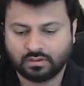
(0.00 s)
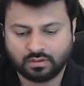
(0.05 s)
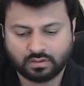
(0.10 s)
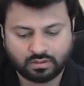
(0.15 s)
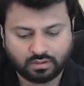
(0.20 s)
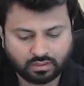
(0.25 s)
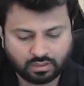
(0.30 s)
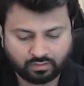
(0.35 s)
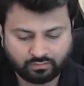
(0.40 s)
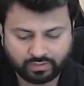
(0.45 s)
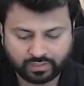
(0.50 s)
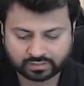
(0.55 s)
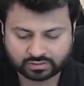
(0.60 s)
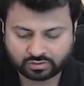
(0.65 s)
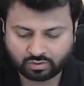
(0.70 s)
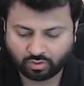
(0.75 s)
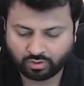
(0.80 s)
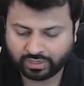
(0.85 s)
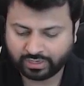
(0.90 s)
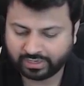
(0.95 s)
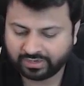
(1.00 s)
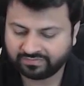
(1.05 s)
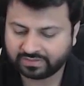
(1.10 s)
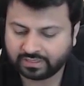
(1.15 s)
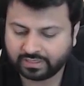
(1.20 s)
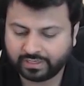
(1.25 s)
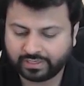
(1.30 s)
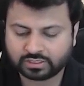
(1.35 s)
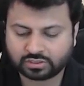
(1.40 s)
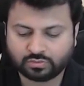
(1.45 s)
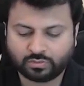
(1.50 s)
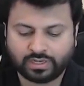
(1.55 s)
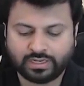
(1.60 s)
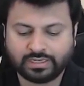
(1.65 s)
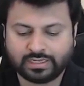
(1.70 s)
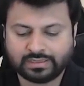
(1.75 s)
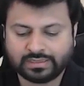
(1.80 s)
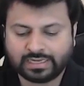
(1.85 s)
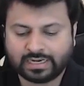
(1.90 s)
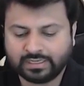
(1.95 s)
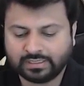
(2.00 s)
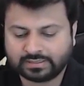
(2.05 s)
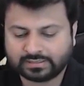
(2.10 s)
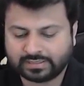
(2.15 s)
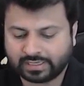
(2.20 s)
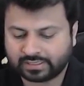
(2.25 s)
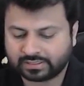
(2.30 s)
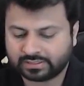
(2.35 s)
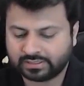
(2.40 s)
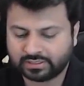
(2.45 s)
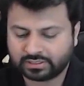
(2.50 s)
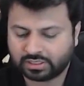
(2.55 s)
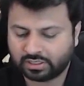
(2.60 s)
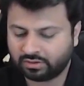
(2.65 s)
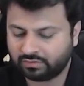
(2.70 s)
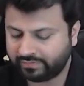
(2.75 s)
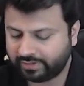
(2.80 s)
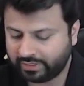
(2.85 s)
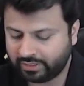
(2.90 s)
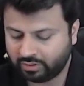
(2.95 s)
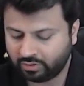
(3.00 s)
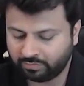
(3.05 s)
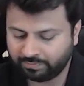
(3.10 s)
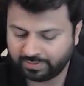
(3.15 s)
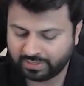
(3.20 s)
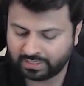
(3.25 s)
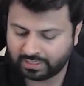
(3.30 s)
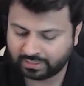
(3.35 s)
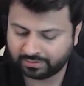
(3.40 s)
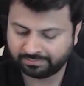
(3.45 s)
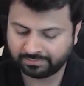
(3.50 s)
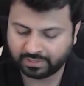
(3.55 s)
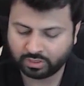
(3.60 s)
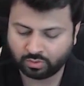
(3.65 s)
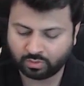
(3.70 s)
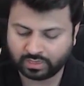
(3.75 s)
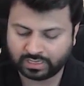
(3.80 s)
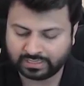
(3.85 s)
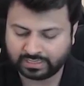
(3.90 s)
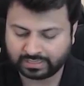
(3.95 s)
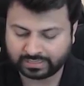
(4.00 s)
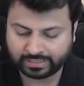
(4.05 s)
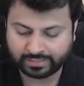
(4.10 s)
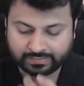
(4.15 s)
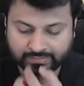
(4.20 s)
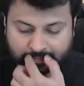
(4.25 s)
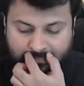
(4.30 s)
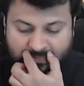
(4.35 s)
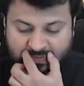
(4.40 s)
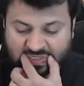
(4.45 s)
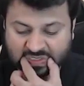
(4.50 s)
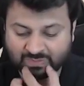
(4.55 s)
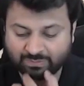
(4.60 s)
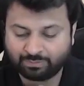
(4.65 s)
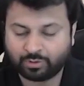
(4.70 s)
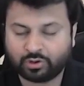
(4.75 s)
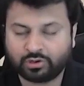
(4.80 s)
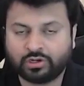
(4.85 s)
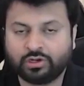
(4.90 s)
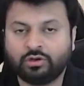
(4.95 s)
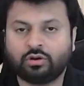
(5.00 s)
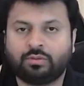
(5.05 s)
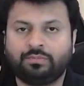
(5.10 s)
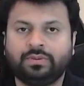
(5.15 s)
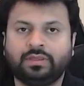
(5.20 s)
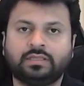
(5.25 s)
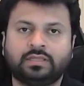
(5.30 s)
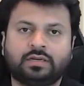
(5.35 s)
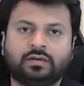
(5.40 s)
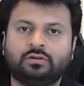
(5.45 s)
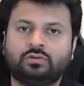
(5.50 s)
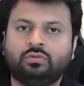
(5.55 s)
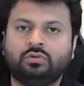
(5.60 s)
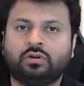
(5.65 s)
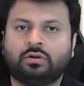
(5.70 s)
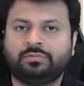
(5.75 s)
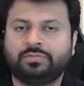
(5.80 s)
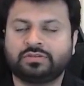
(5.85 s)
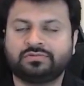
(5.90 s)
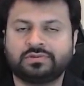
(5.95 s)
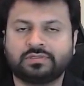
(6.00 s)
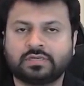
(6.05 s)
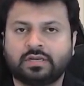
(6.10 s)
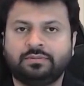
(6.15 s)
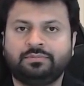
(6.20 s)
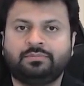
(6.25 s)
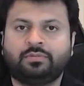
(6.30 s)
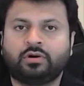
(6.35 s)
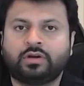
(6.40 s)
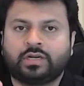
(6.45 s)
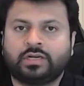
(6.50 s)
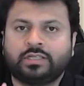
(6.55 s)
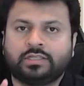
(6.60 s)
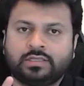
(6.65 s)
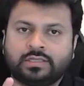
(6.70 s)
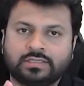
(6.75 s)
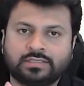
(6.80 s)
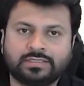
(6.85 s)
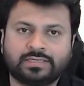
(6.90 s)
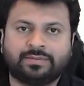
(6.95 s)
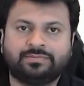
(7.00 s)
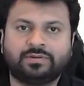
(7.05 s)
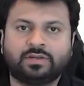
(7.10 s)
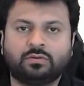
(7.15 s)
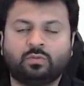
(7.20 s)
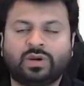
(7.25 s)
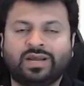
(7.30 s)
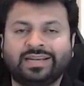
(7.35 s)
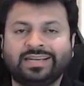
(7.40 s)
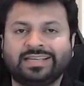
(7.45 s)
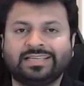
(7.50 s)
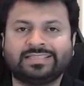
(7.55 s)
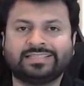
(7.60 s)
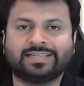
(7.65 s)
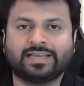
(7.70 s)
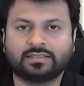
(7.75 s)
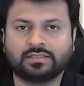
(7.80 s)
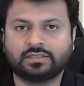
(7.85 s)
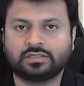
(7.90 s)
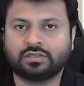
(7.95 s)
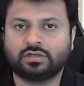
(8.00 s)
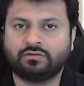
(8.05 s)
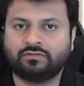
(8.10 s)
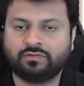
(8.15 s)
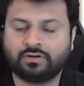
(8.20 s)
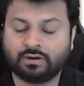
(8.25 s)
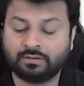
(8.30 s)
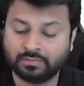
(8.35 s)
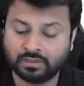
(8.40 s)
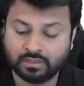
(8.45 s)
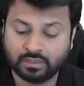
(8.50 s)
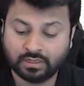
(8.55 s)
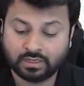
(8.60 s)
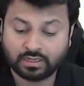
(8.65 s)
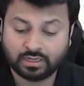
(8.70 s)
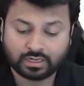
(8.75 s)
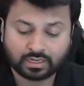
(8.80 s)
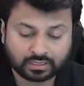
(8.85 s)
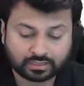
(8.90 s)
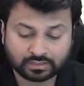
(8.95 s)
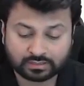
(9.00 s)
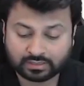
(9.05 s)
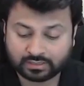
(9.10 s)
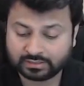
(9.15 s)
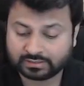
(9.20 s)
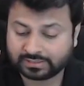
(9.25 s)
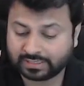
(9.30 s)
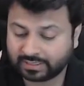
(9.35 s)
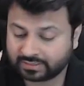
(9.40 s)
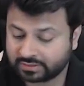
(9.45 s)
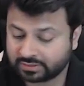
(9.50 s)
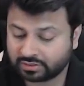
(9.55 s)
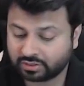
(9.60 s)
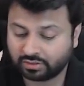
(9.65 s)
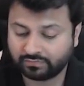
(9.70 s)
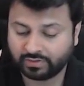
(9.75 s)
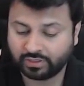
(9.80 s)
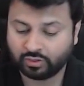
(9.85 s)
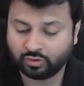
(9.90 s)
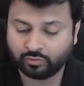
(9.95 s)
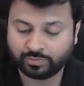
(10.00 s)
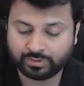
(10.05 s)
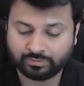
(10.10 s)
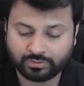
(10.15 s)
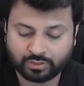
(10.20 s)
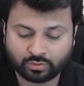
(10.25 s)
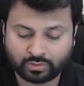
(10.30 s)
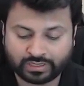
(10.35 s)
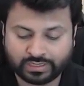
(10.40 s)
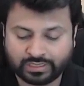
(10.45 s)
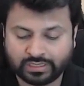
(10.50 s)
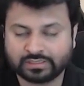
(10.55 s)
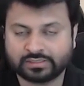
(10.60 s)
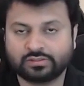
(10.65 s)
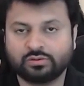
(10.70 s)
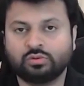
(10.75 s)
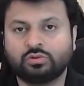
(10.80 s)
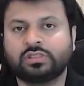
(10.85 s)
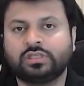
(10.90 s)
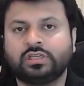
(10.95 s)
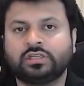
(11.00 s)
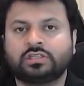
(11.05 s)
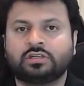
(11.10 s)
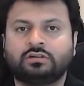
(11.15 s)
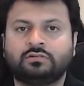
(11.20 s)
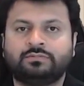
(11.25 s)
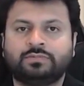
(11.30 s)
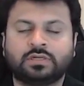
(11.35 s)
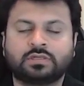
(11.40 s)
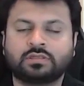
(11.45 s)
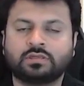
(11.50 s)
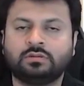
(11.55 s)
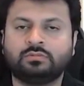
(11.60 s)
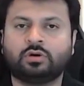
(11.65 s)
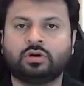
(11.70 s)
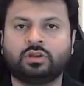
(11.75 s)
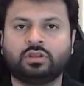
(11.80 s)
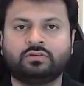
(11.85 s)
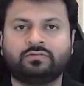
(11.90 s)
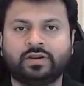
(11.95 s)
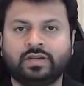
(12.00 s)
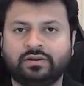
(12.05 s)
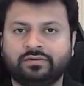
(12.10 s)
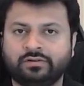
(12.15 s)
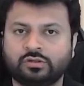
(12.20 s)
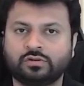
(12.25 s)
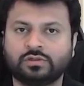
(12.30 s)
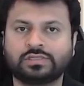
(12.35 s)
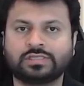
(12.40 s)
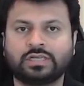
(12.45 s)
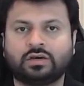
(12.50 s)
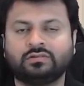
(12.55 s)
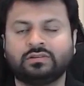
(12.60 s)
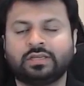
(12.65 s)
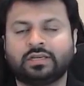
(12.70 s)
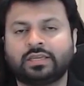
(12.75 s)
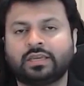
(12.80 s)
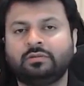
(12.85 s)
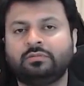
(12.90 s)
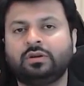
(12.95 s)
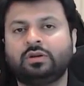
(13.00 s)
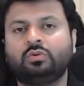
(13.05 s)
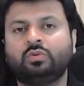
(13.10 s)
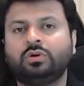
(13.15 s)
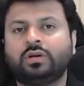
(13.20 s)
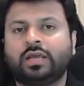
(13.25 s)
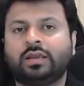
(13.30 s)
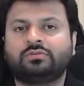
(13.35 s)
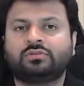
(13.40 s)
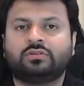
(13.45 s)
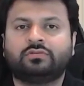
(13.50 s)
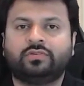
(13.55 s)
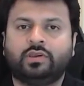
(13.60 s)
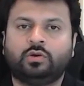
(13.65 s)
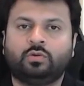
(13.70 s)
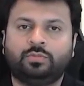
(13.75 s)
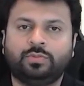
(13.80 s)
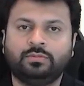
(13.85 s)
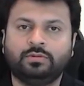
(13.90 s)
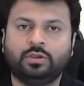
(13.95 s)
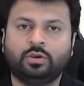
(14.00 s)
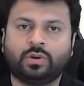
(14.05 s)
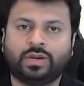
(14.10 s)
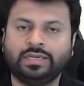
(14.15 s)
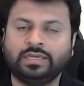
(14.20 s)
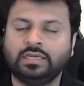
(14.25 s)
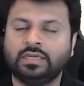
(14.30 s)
Now let's go ahead with the next one, and that is taxation of AOP and BOI. Again, this is an important topic. There are two topics which are important in this chapter. One is taxation of firm. Another is taxation of AOP BOI, association of person, body of individuals. Now there can be two types of AOP BOI.